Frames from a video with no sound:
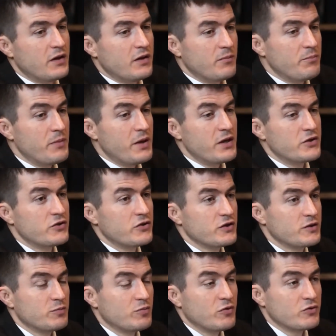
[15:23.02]
major
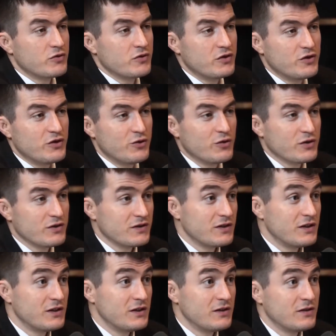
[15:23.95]
explosion in New York
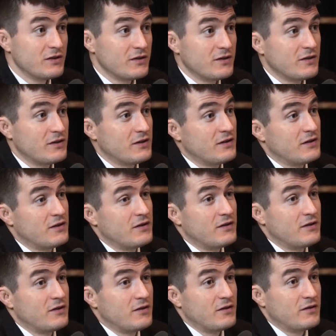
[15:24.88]
City,
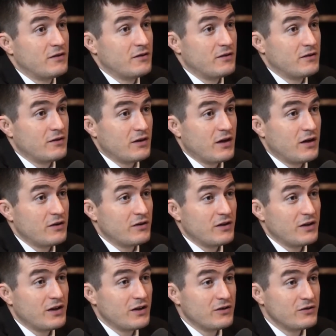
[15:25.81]
how the
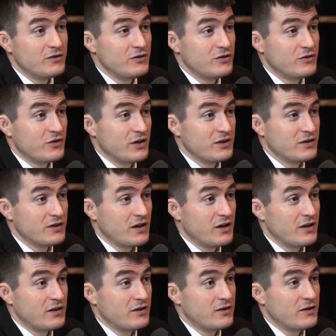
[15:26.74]
hell do you trace
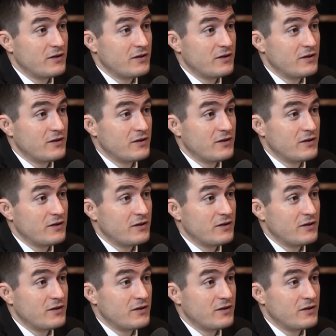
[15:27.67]
that?